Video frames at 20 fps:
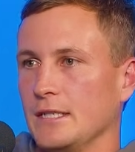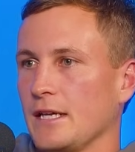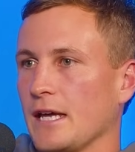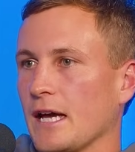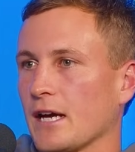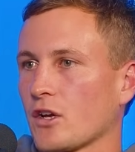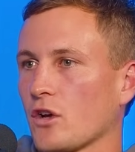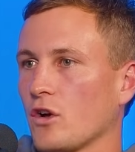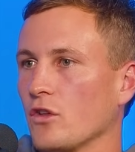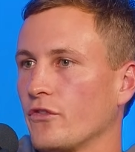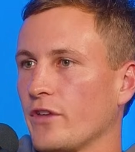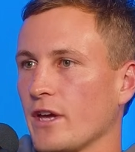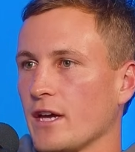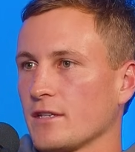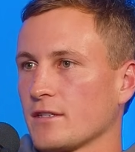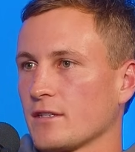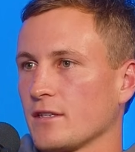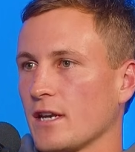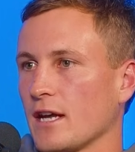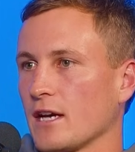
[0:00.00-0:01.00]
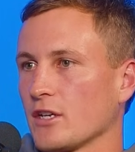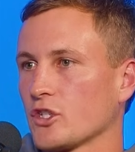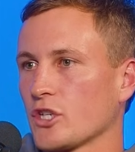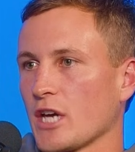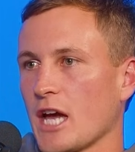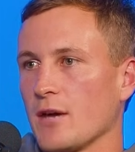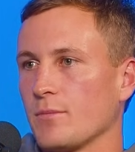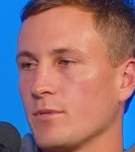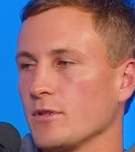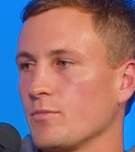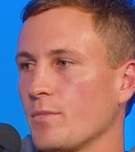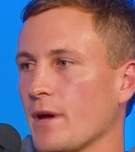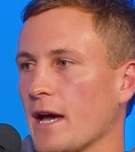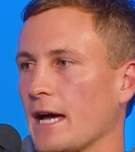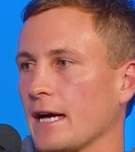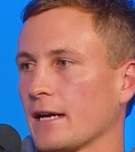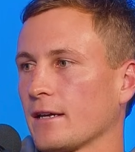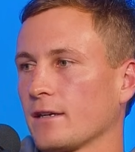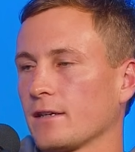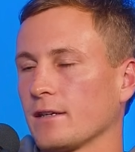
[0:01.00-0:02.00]
our contest and our shape is
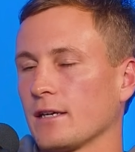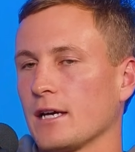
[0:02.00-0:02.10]
back.